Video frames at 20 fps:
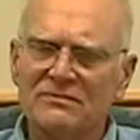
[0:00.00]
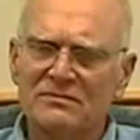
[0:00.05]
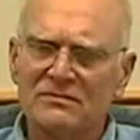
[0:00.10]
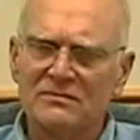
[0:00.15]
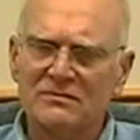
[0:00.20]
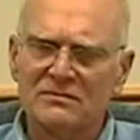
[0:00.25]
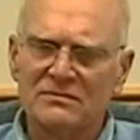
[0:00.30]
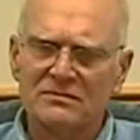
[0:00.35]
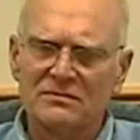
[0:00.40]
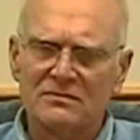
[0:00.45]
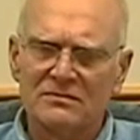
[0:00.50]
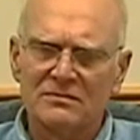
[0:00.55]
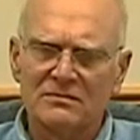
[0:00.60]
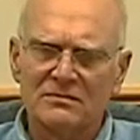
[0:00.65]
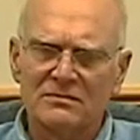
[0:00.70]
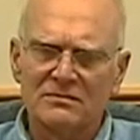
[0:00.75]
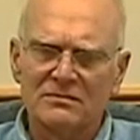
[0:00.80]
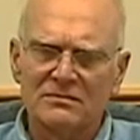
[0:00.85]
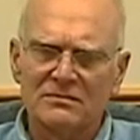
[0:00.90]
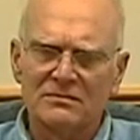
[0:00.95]
Um,
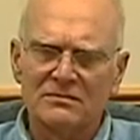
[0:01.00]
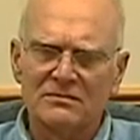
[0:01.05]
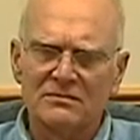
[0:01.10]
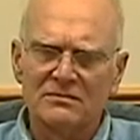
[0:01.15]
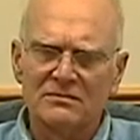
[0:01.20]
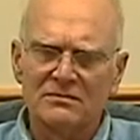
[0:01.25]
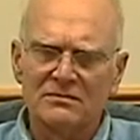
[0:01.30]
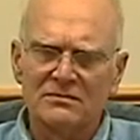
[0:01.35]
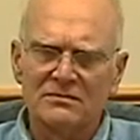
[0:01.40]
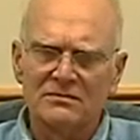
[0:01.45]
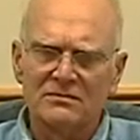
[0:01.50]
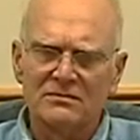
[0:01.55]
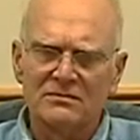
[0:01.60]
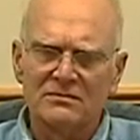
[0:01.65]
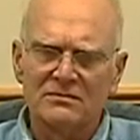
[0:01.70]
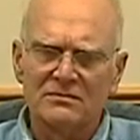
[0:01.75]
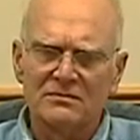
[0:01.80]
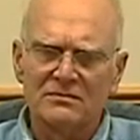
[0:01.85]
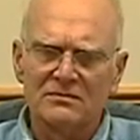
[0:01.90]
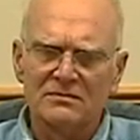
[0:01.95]

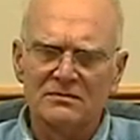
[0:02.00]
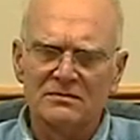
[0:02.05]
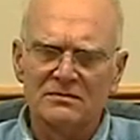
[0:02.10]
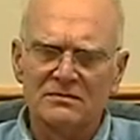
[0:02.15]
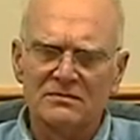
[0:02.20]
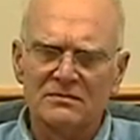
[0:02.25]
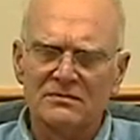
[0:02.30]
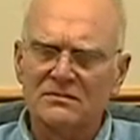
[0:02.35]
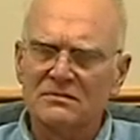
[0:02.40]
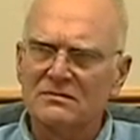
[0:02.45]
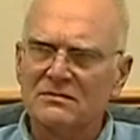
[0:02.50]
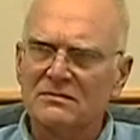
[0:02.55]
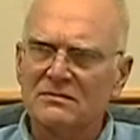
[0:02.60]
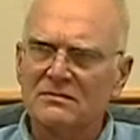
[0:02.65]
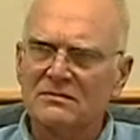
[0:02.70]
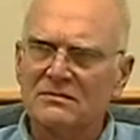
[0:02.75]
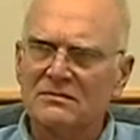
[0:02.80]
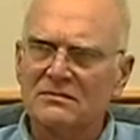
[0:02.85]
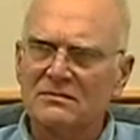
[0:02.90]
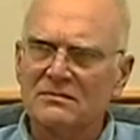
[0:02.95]
do you ever have any of the
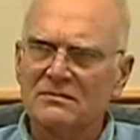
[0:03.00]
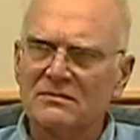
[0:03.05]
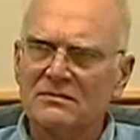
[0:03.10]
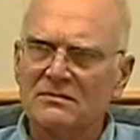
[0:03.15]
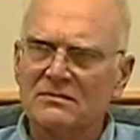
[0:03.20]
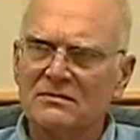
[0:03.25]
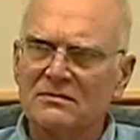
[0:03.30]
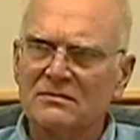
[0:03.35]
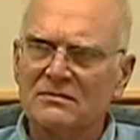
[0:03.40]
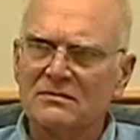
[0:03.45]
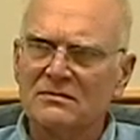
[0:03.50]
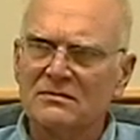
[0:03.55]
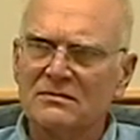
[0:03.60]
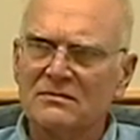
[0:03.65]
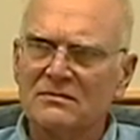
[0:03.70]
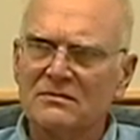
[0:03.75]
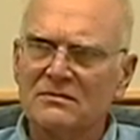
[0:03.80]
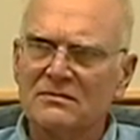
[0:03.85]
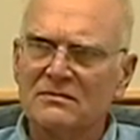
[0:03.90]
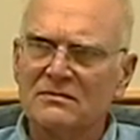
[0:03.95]
big names come and
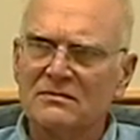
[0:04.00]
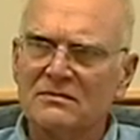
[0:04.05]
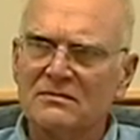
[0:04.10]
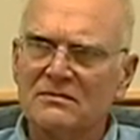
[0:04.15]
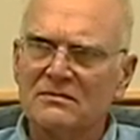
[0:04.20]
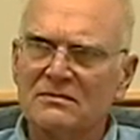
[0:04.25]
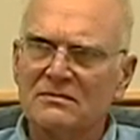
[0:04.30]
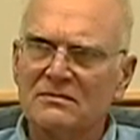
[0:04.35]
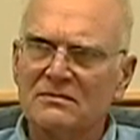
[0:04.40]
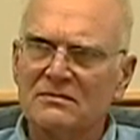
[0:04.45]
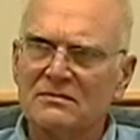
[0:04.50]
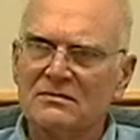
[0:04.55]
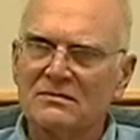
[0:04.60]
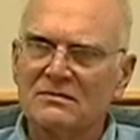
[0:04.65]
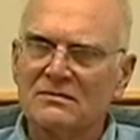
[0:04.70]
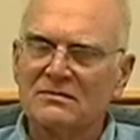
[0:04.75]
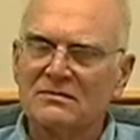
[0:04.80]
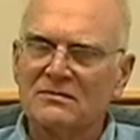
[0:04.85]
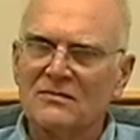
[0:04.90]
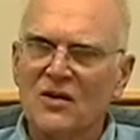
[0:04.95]
entertain you,
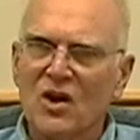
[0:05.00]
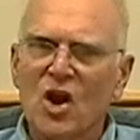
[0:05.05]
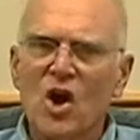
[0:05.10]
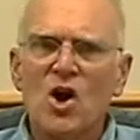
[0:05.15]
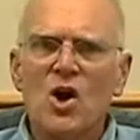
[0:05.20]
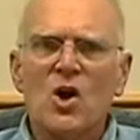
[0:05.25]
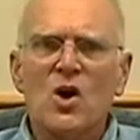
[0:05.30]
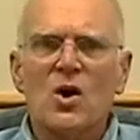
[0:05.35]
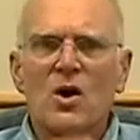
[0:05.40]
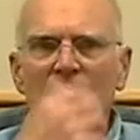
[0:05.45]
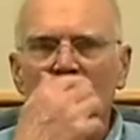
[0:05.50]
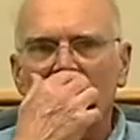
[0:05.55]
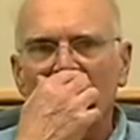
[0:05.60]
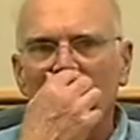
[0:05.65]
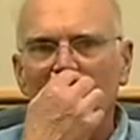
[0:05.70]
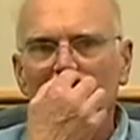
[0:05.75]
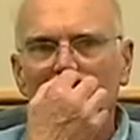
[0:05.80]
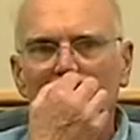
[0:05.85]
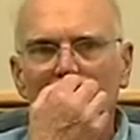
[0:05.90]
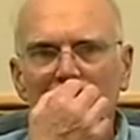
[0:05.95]
like the USO tours?
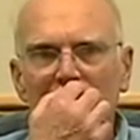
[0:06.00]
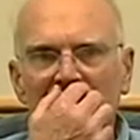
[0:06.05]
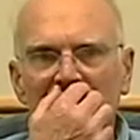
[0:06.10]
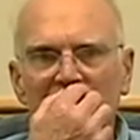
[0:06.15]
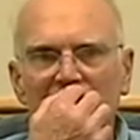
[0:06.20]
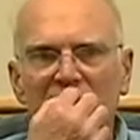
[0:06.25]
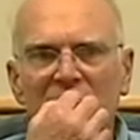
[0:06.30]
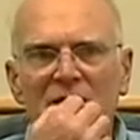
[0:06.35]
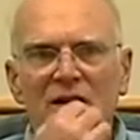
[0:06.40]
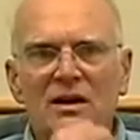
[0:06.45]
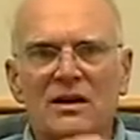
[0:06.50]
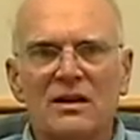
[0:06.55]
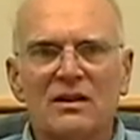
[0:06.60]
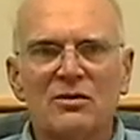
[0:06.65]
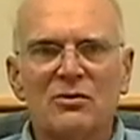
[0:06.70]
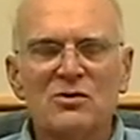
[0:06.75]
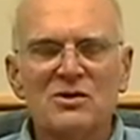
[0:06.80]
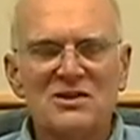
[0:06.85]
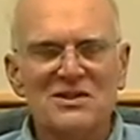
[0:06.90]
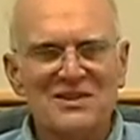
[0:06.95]
Oh yeah,
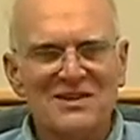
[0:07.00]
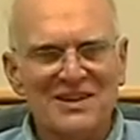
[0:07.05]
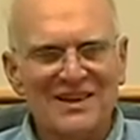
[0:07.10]
there was.